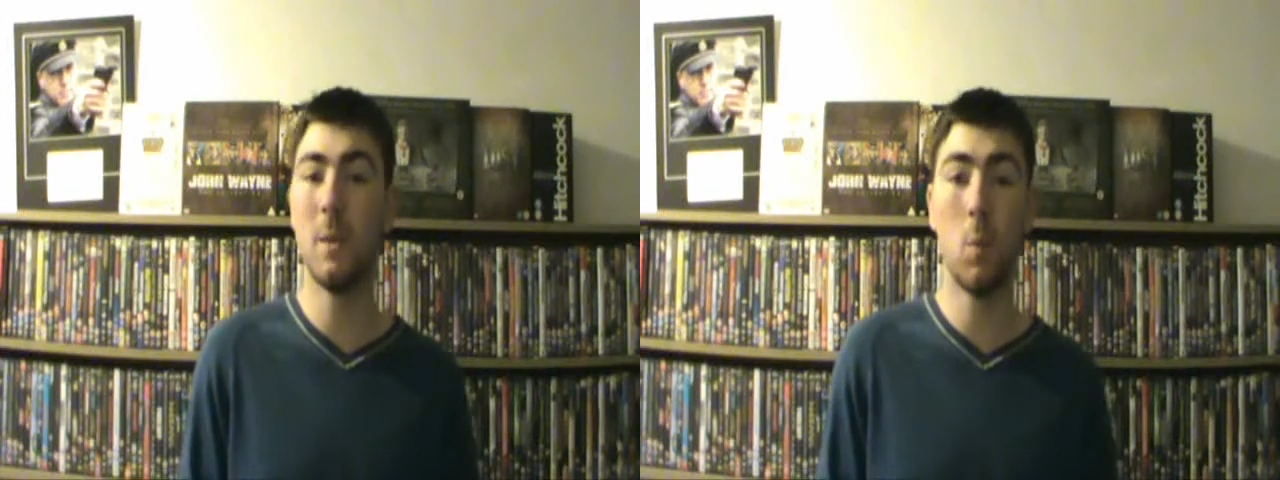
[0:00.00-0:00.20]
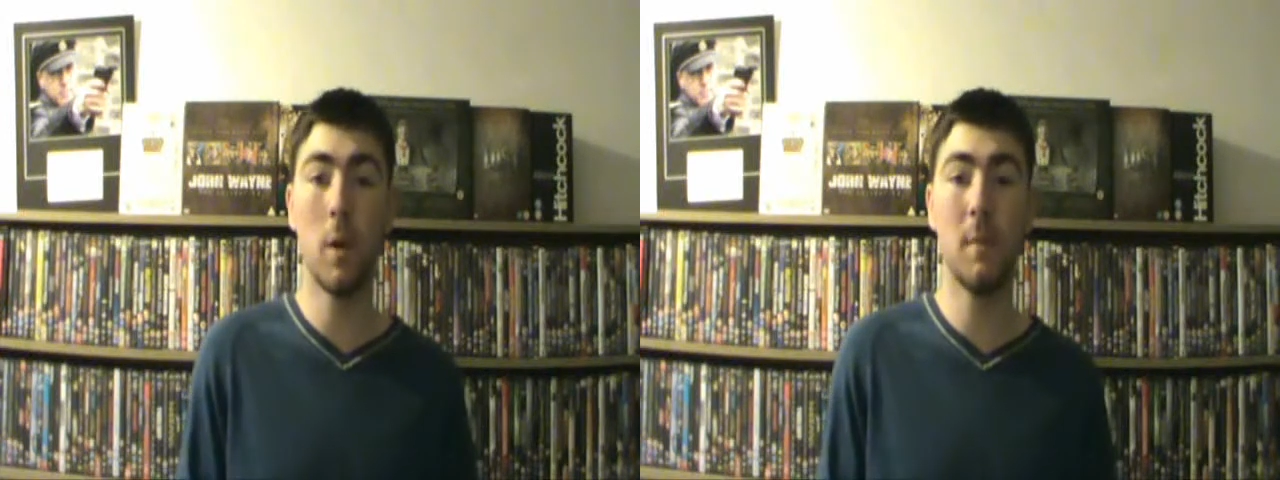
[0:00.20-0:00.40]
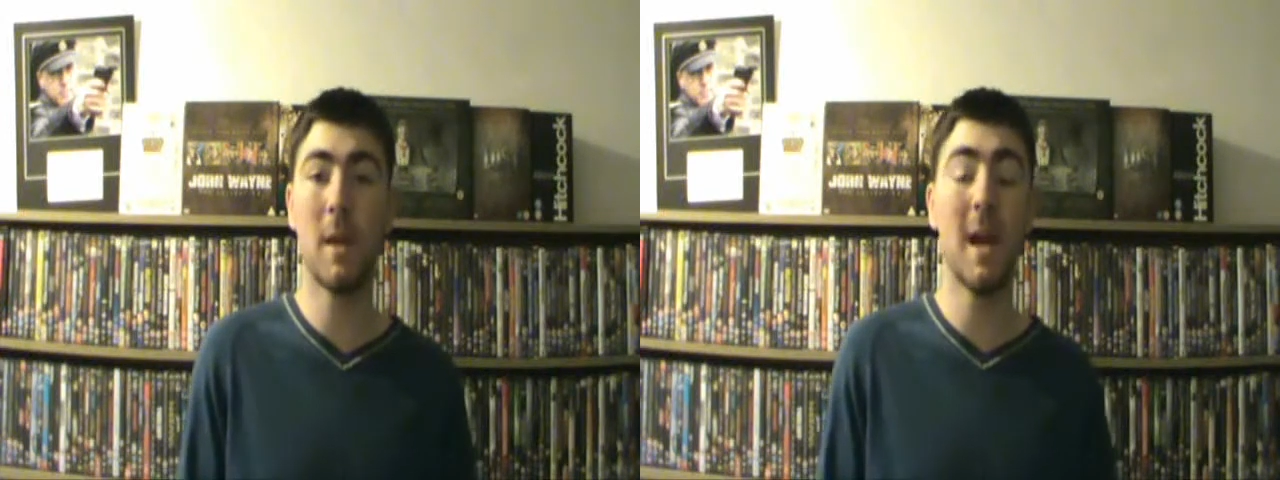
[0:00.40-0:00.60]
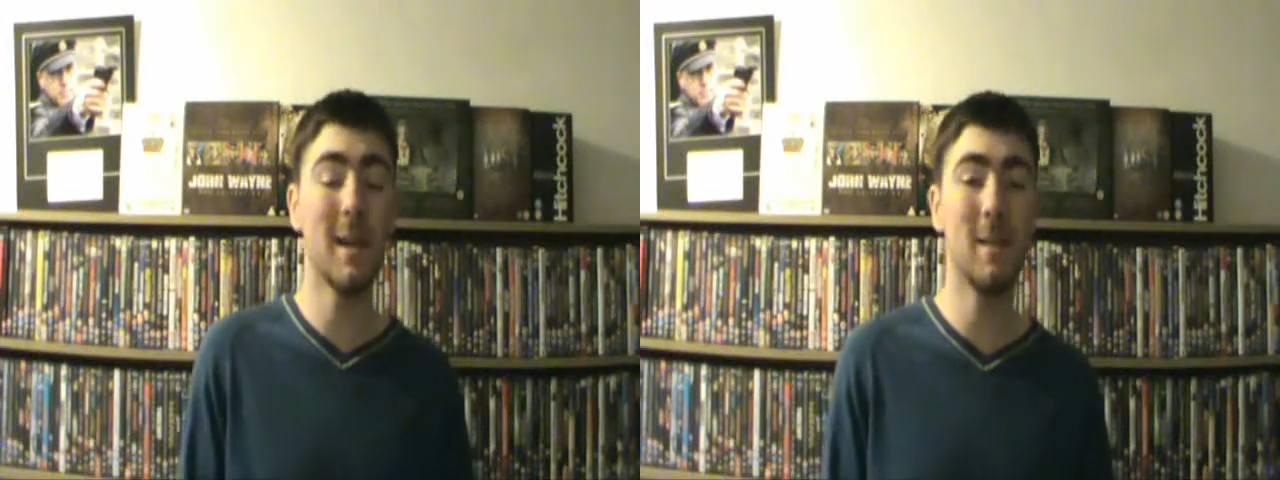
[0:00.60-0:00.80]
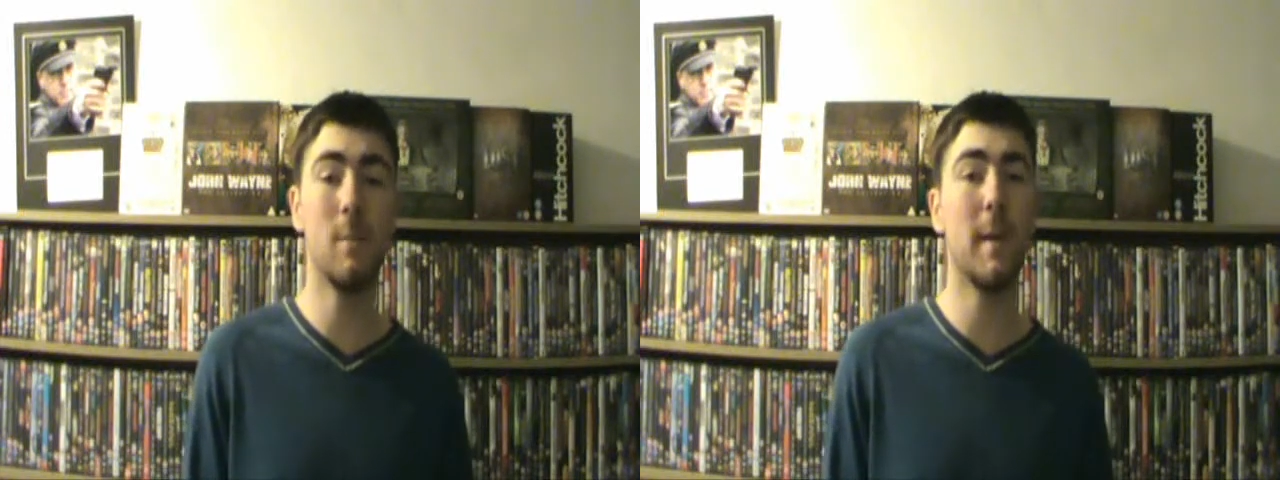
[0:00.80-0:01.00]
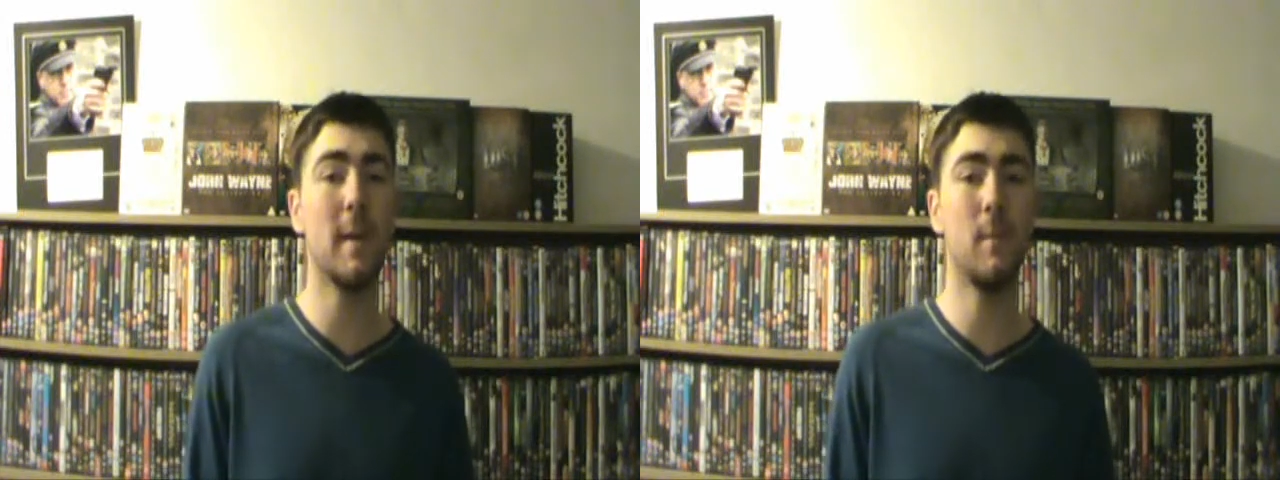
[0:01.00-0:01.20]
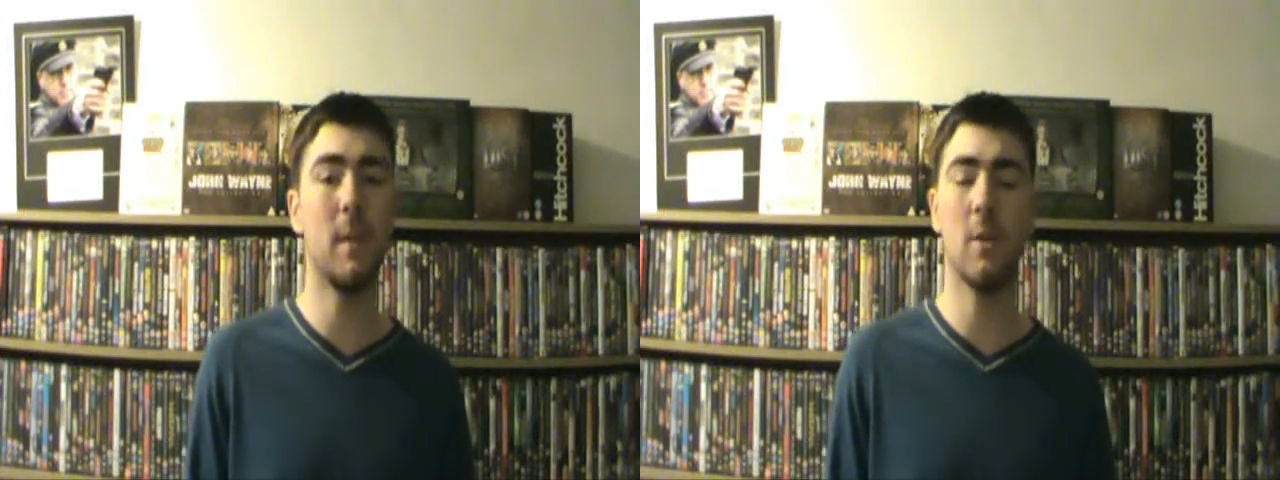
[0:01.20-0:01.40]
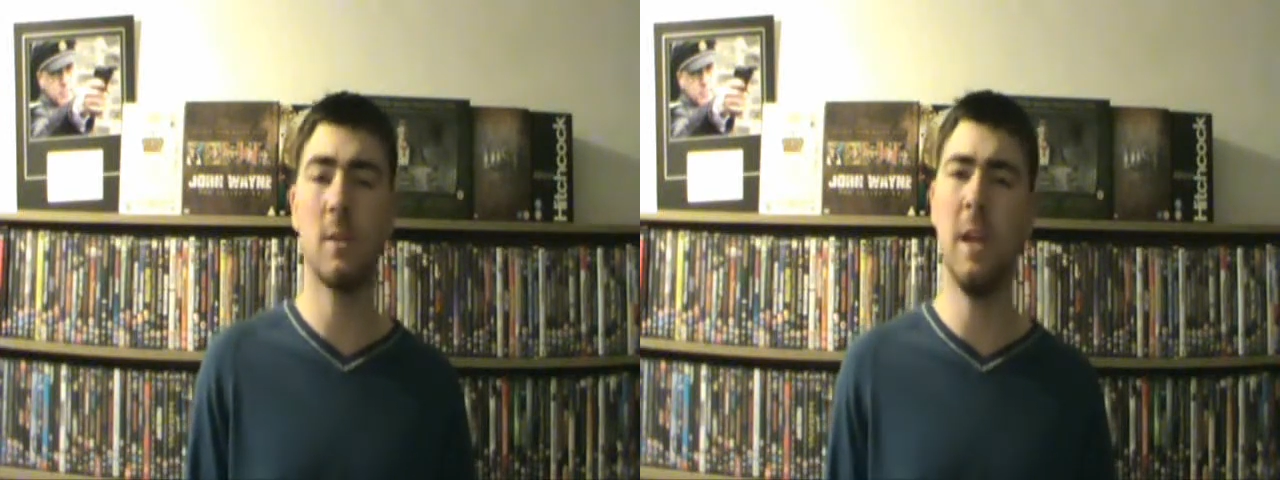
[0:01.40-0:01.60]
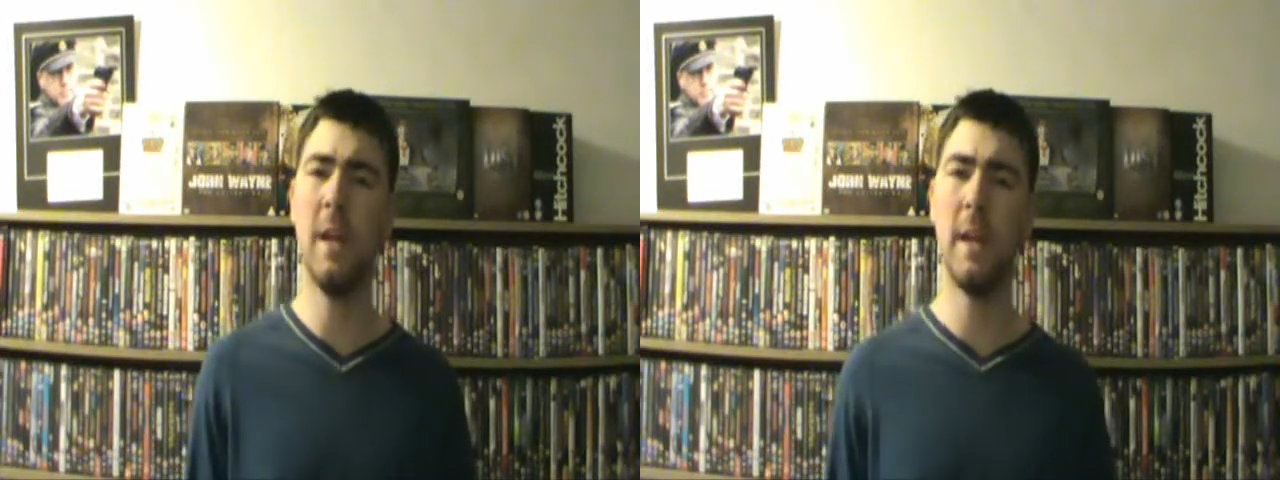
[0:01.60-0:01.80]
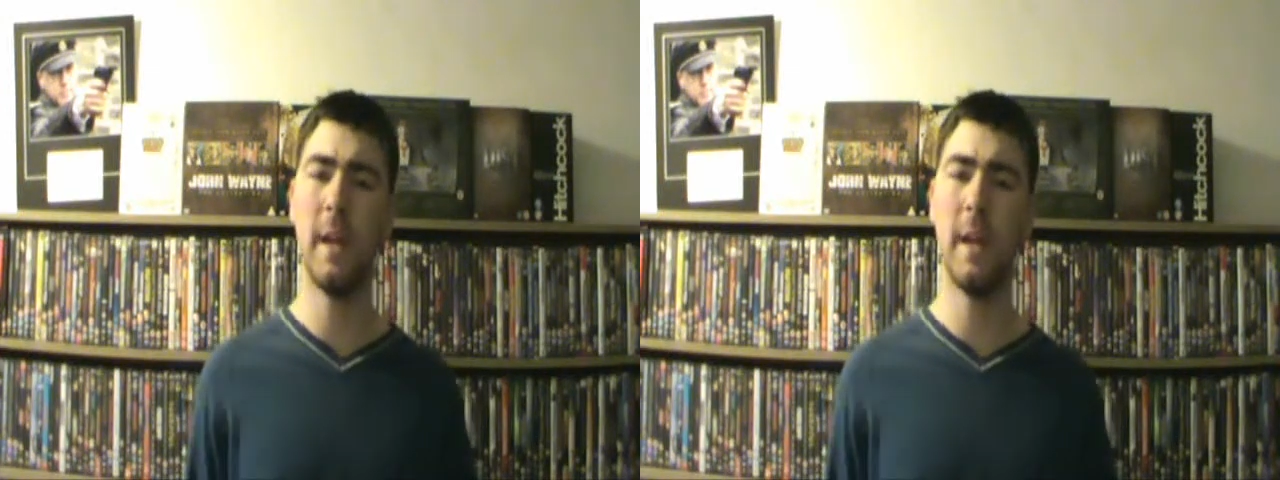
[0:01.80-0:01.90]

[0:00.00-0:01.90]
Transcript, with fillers: didn't want him to act his best because